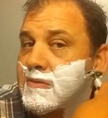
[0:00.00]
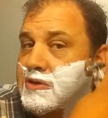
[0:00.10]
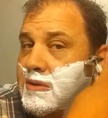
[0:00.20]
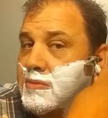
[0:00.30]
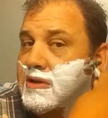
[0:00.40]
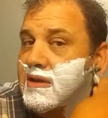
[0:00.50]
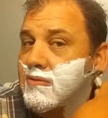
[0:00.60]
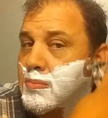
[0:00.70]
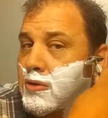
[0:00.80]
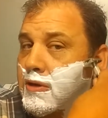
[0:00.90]
It seems to
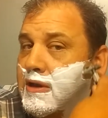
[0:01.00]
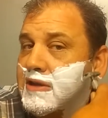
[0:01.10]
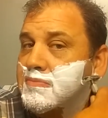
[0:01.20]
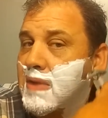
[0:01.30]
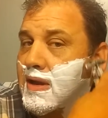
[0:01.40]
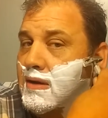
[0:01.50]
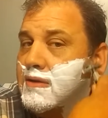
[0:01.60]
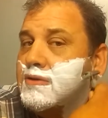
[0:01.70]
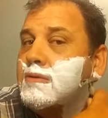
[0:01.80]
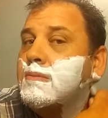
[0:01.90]
have a pretty nice
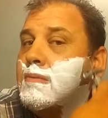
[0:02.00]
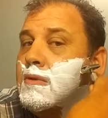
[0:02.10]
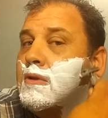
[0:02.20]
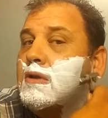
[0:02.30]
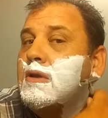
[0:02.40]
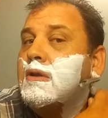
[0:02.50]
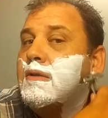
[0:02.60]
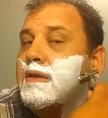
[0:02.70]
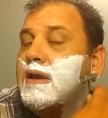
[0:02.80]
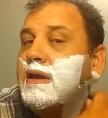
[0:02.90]
balance.
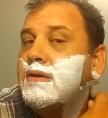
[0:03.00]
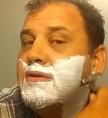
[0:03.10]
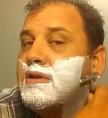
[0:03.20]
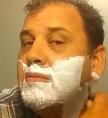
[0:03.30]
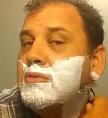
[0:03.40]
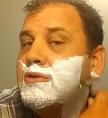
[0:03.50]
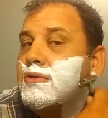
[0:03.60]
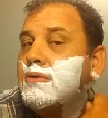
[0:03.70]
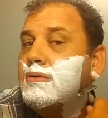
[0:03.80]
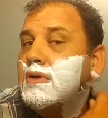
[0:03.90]
The head seems
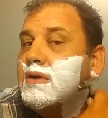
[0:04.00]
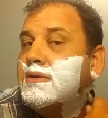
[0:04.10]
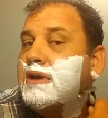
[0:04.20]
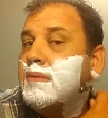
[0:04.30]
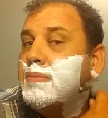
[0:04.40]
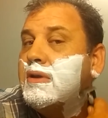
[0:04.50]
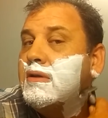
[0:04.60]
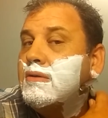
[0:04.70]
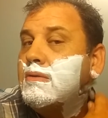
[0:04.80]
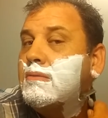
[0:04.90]
to tip
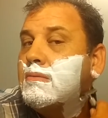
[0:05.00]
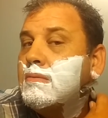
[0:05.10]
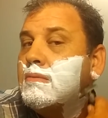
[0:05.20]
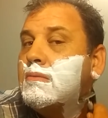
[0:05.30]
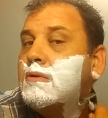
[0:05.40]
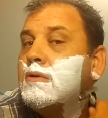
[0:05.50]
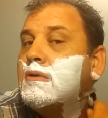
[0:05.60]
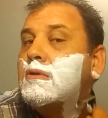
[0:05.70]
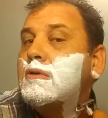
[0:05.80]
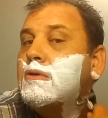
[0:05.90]
in
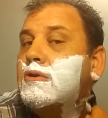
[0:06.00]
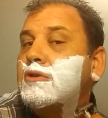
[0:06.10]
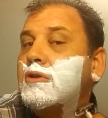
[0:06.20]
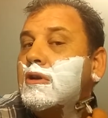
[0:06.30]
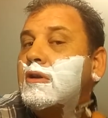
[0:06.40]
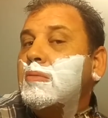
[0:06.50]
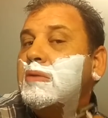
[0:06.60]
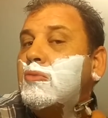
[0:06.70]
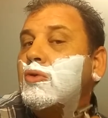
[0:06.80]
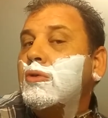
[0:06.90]
just a little
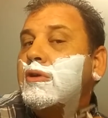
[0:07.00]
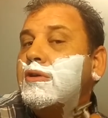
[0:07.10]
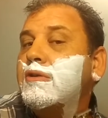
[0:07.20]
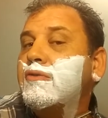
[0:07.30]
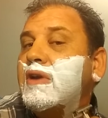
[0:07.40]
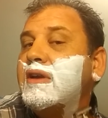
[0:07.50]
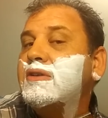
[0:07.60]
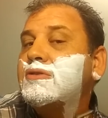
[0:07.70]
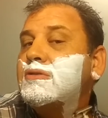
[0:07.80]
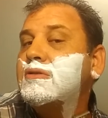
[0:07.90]
bit more into your
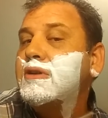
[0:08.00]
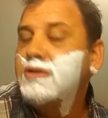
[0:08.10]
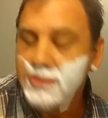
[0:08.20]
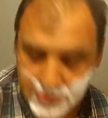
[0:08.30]
face, into